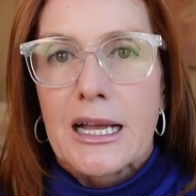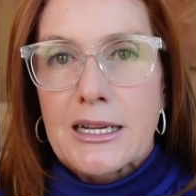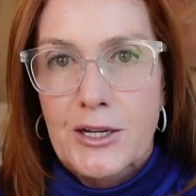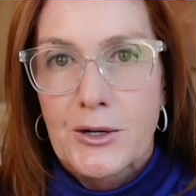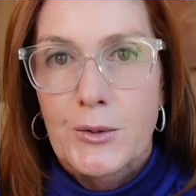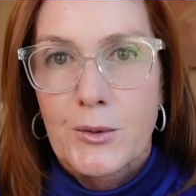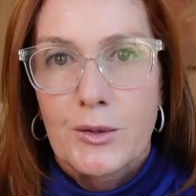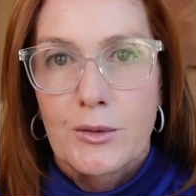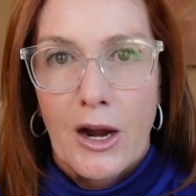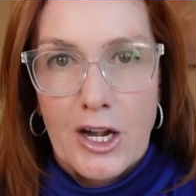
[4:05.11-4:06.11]

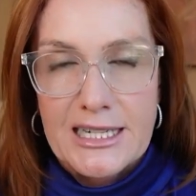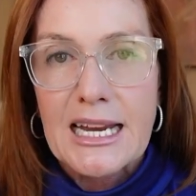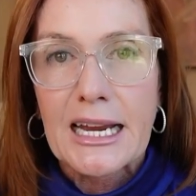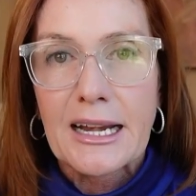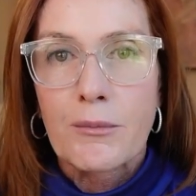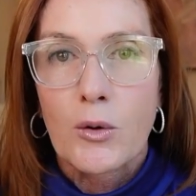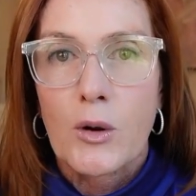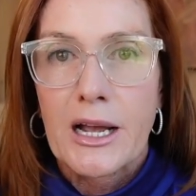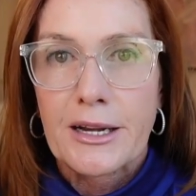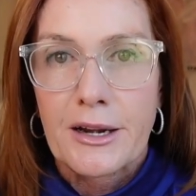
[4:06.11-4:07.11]
So are you taking it, number
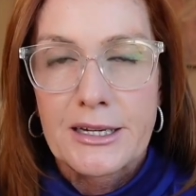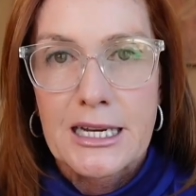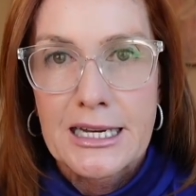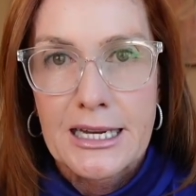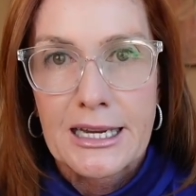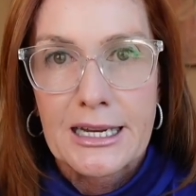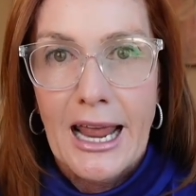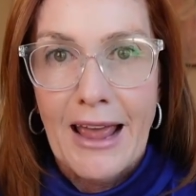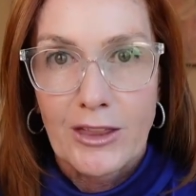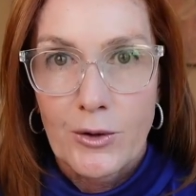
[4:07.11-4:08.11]
one? Are you taking it
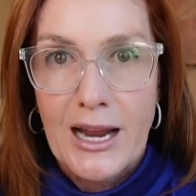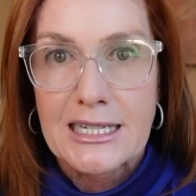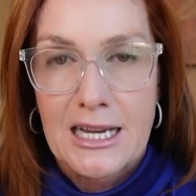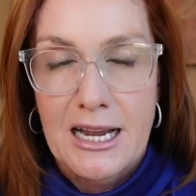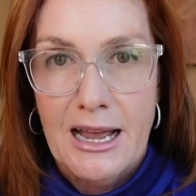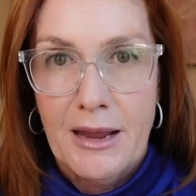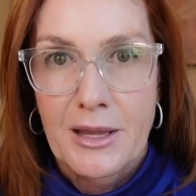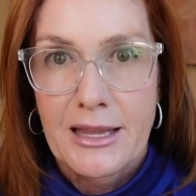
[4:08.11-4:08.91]
at the right time?